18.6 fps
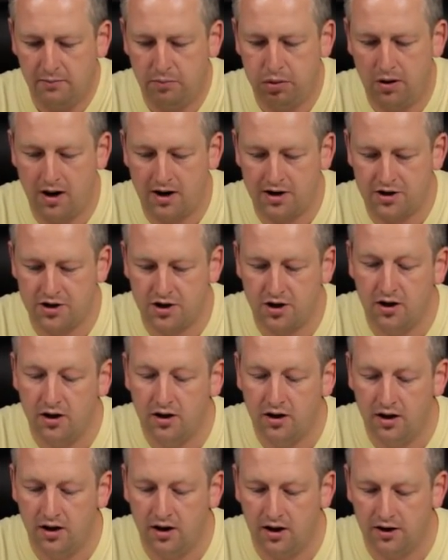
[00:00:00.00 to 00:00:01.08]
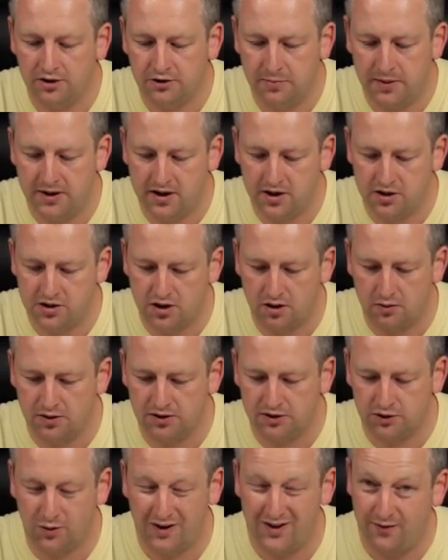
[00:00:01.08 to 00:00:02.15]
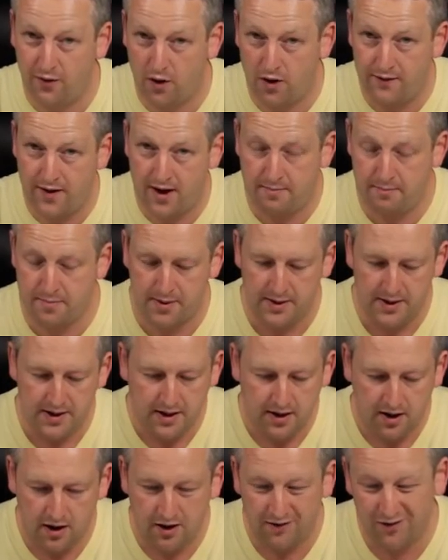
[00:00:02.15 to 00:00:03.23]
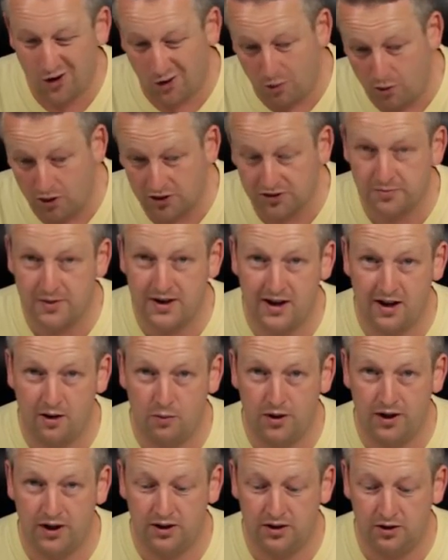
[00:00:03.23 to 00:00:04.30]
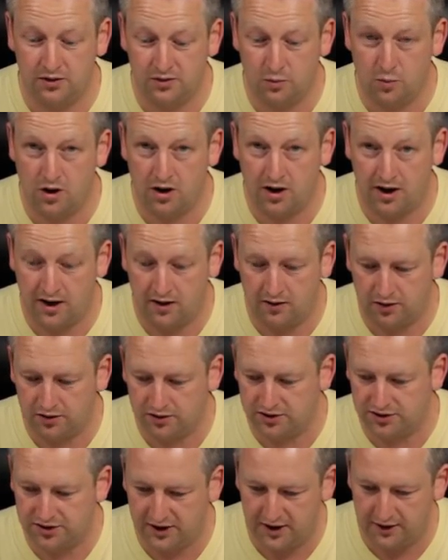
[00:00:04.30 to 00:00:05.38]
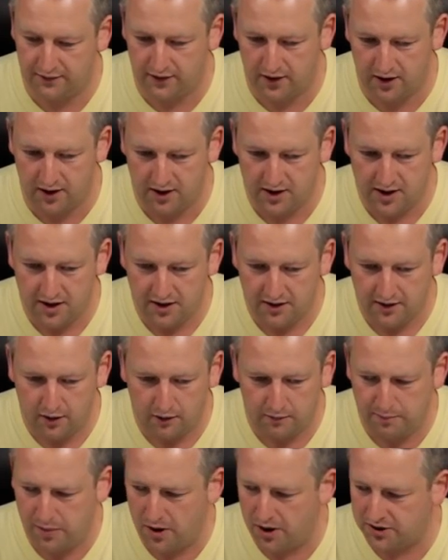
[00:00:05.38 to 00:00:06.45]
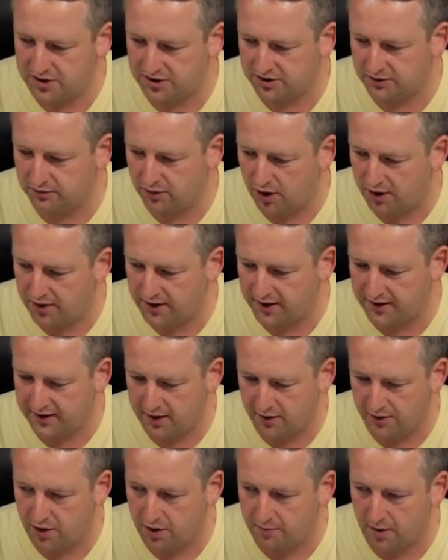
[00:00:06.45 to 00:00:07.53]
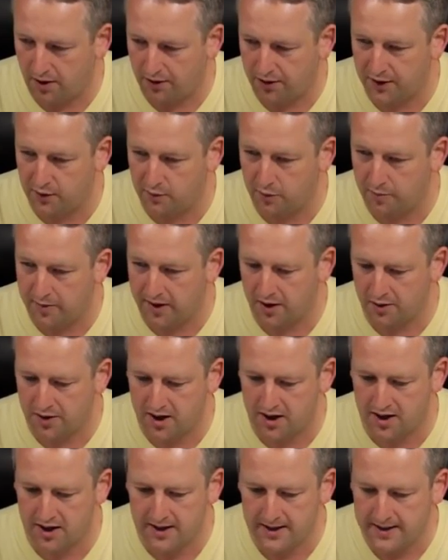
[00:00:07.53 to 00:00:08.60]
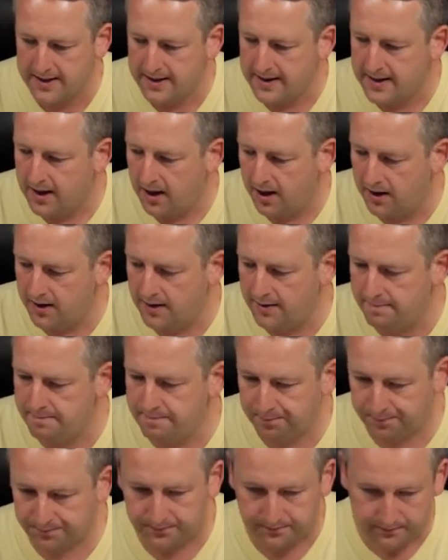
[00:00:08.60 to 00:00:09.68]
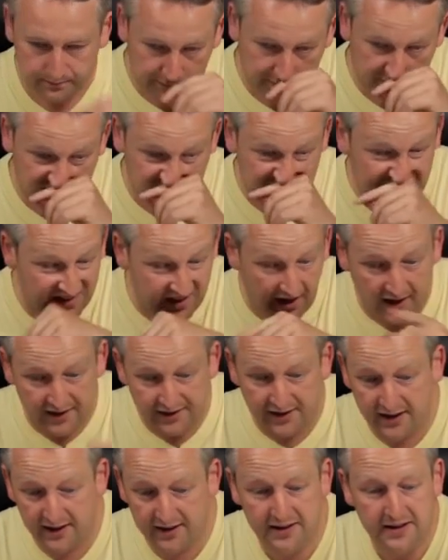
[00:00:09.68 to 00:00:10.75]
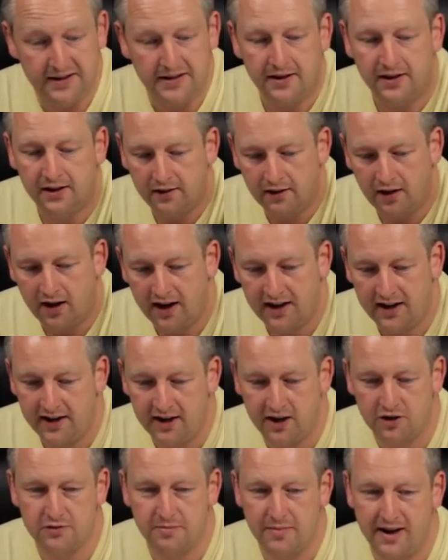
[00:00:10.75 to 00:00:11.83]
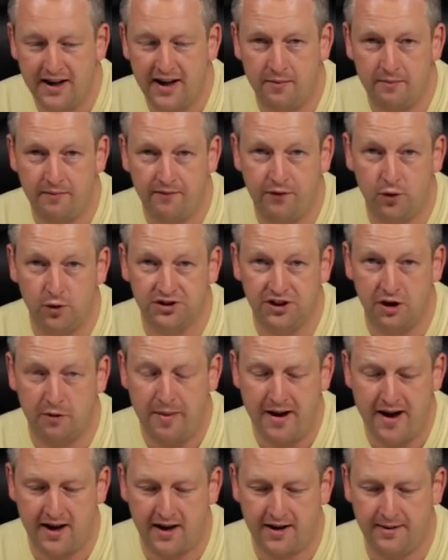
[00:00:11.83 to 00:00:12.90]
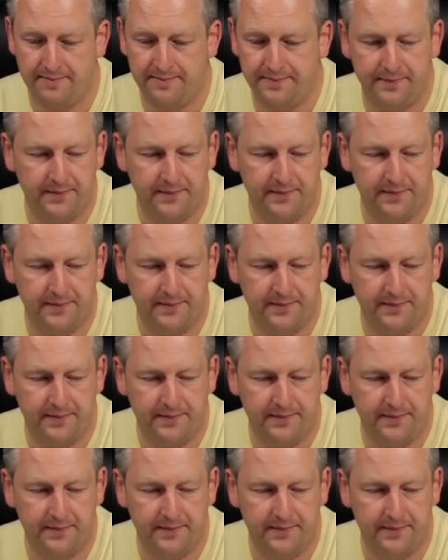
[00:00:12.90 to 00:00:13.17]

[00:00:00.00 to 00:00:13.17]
Plush speed controllers, 25 amp. I've got a watts meter. We're going to do some work later on to see if I've purchased the right thing there or not, but I think we'll be okay. And then 1800 milliamp four cell pack.